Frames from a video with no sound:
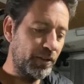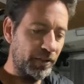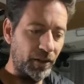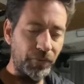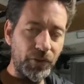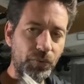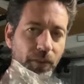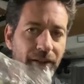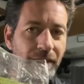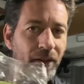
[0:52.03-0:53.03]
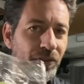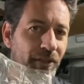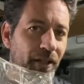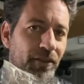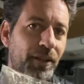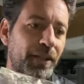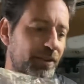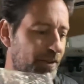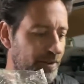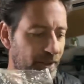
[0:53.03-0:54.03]
Now, if there's one downside to
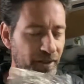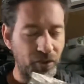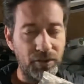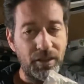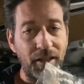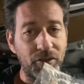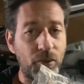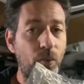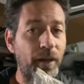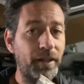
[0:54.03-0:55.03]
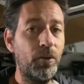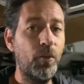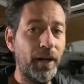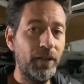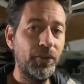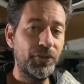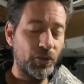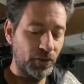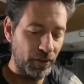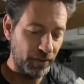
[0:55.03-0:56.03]
this is that it takes quite a while to
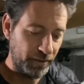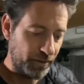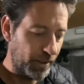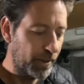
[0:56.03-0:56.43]
cook